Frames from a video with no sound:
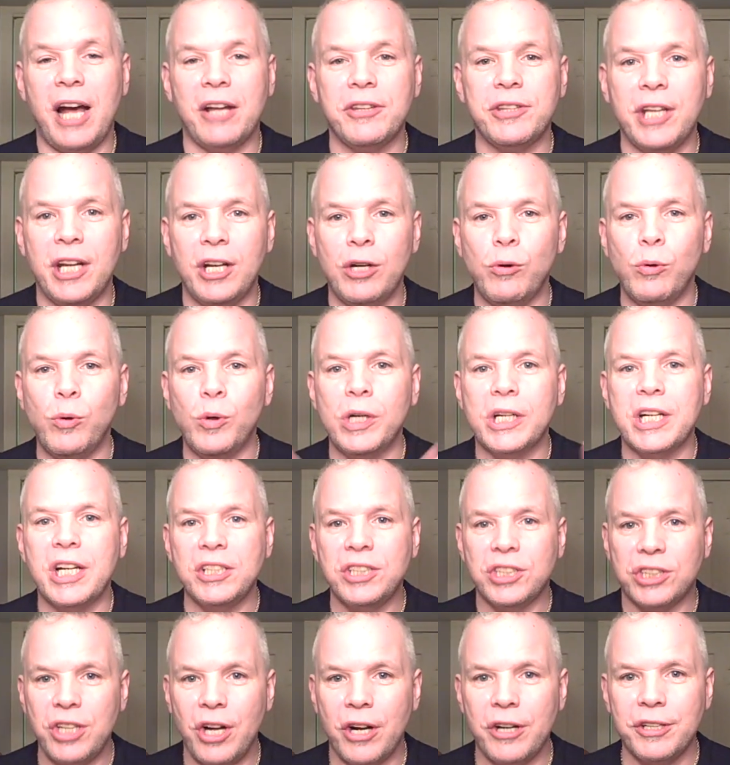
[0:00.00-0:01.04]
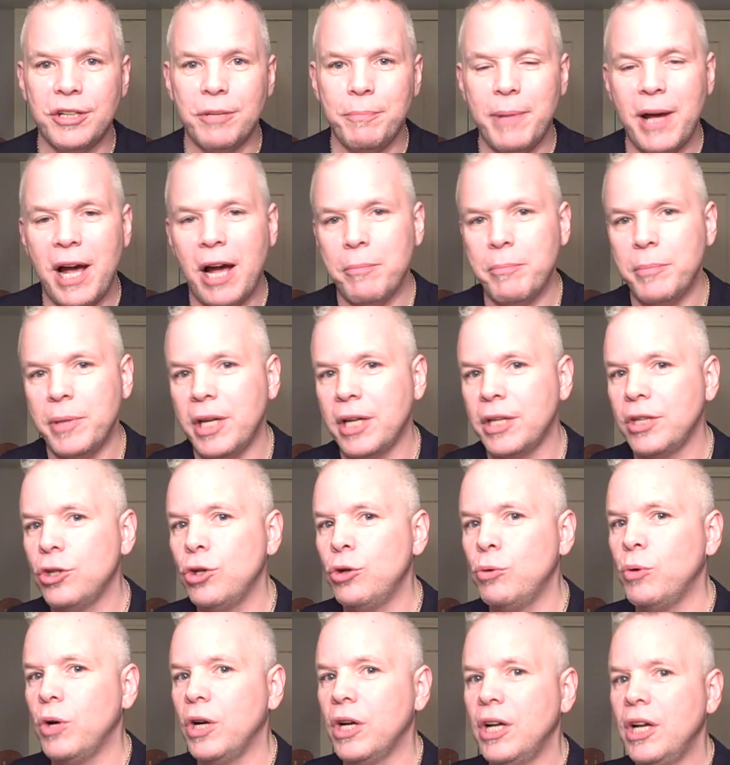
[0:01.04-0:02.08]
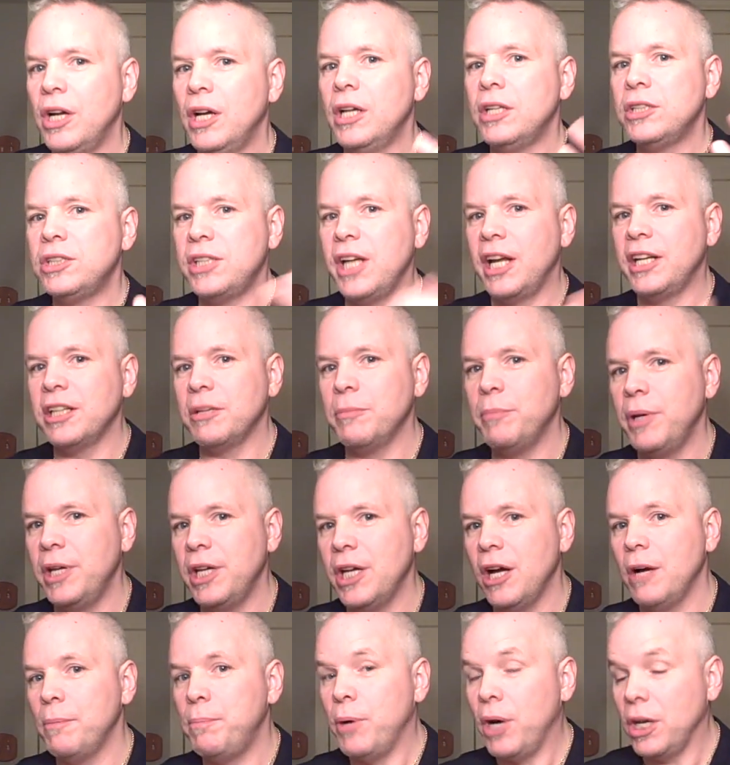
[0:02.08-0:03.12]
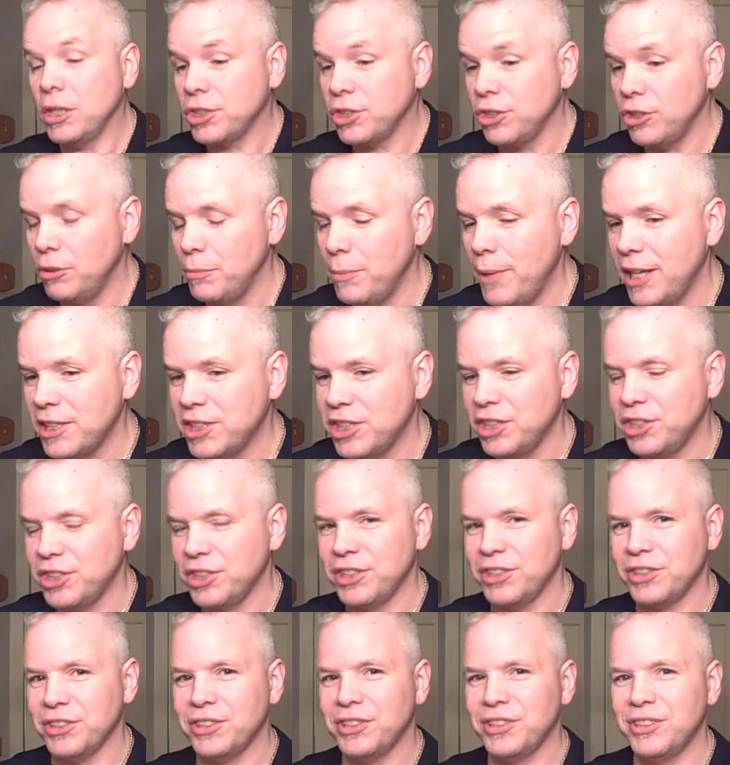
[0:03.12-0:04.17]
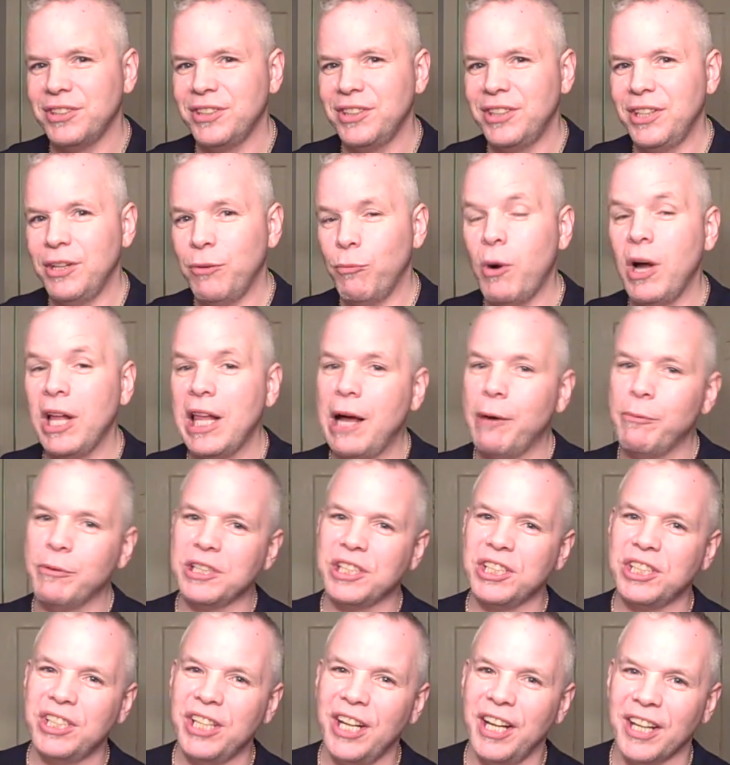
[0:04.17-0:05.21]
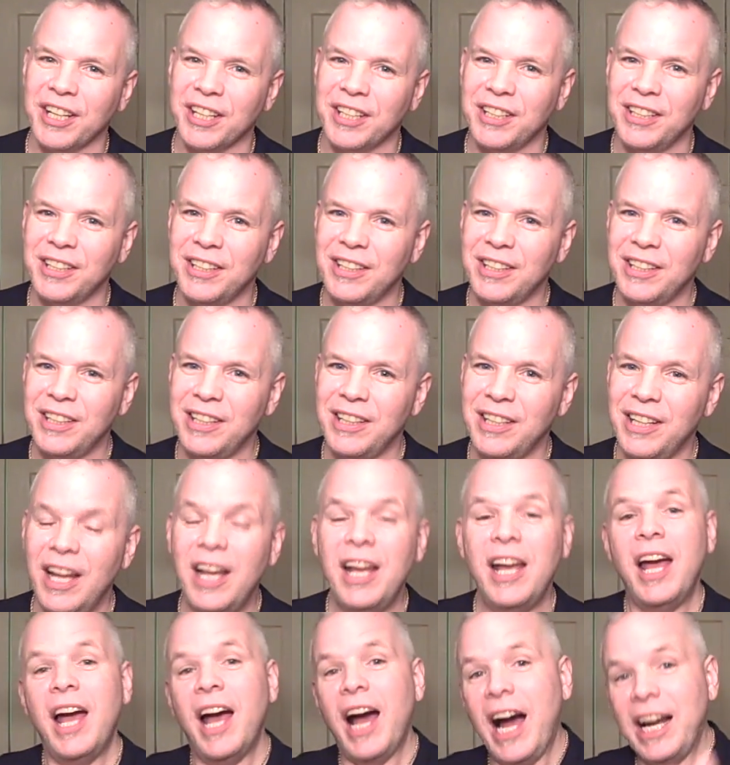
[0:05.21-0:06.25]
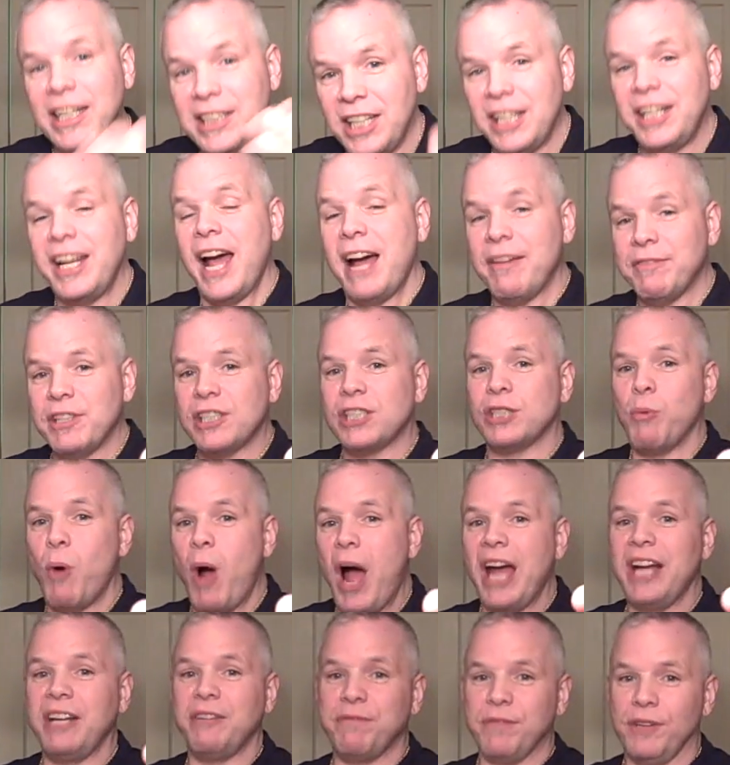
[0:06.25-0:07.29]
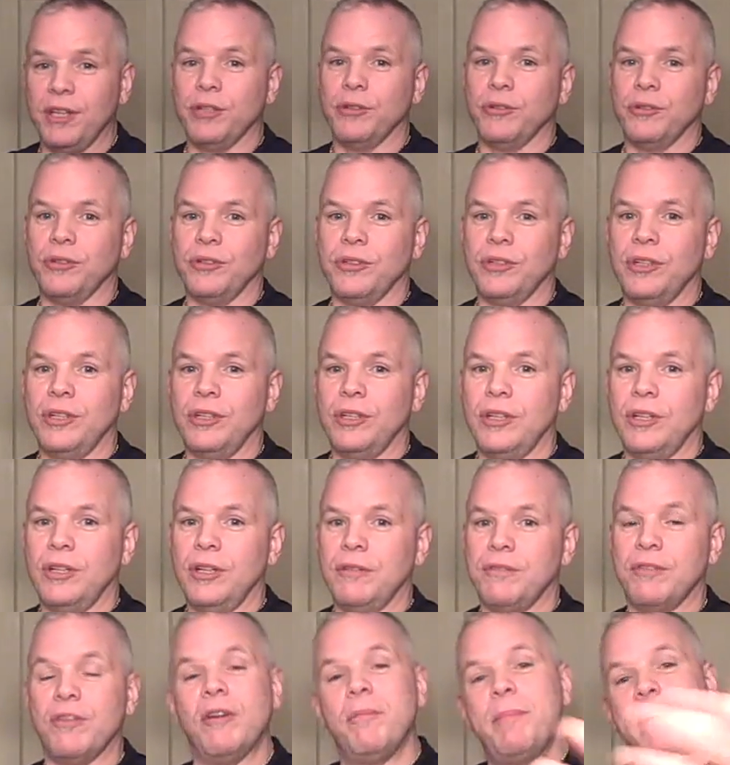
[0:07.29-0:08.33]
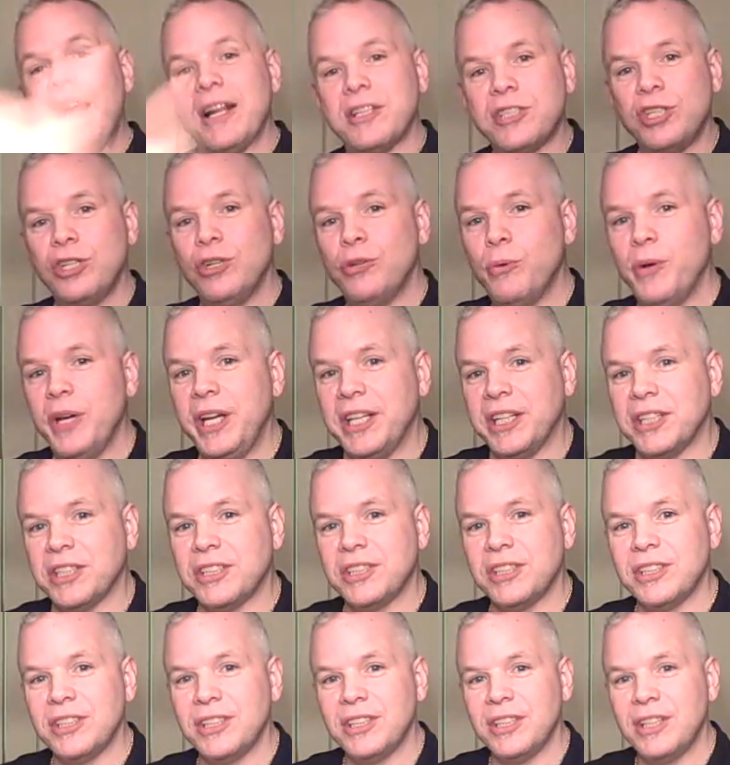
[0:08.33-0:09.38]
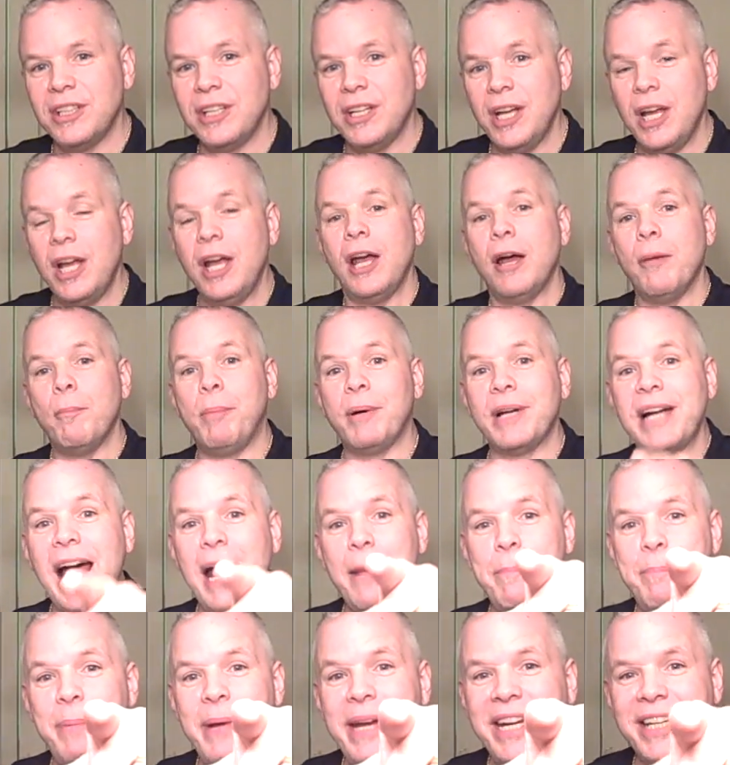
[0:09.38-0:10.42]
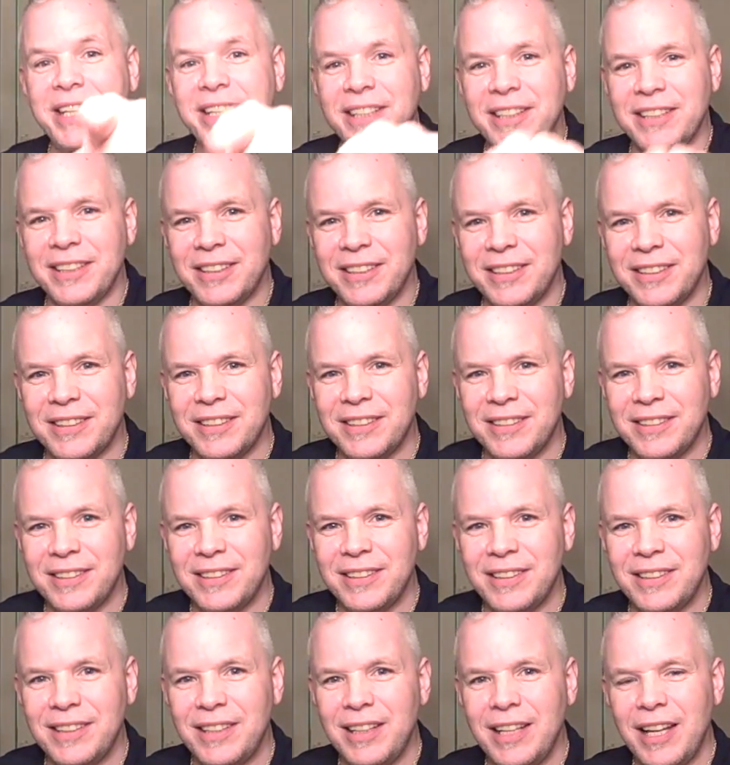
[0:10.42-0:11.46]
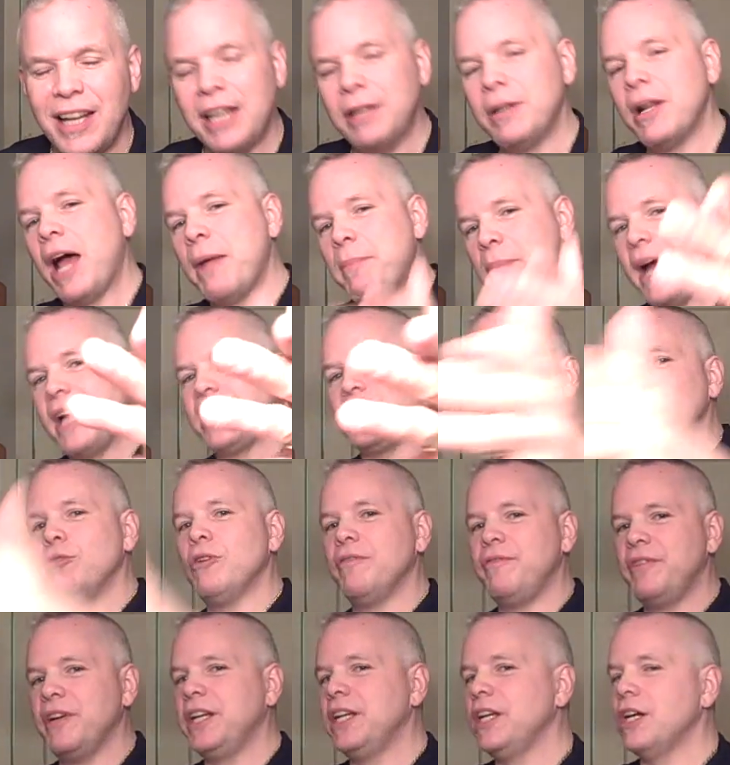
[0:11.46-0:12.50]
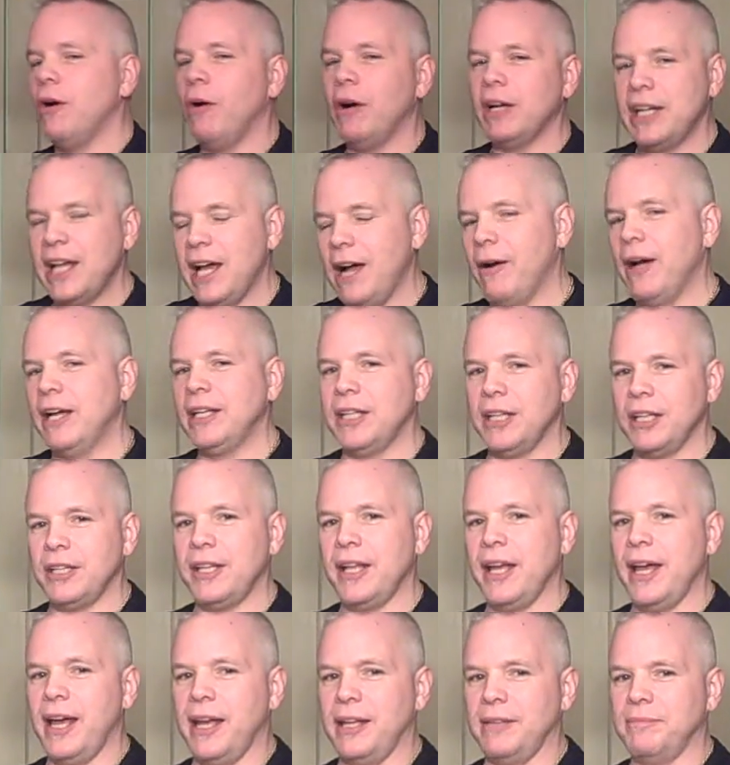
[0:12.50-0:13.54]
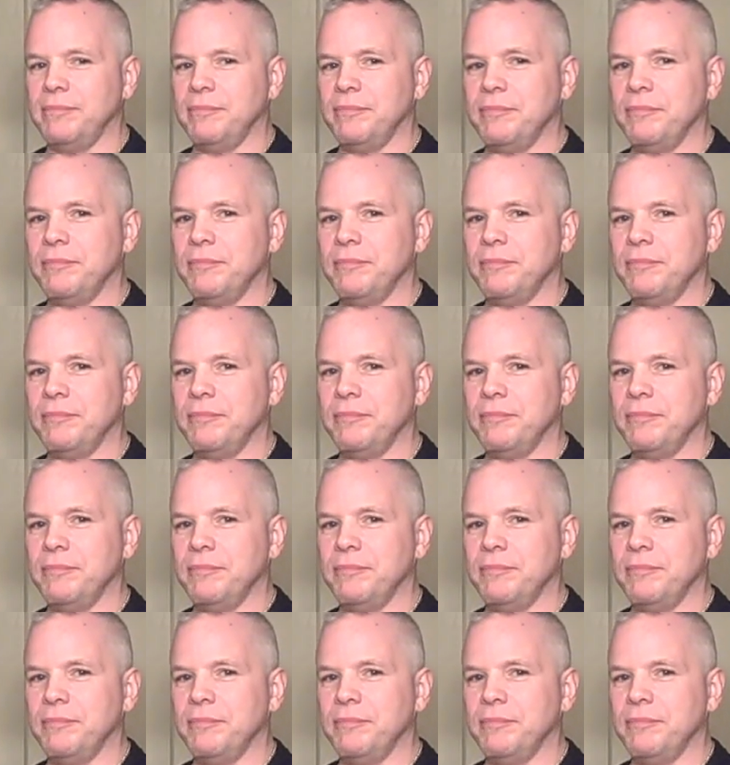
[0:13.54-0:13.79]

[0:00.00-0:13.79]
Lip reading: out there who were concerned about me and who were sending me personal messages while I was sick. I did have the swine flu for about 2 weeks, but I beat it, and I might do a video on how I did that.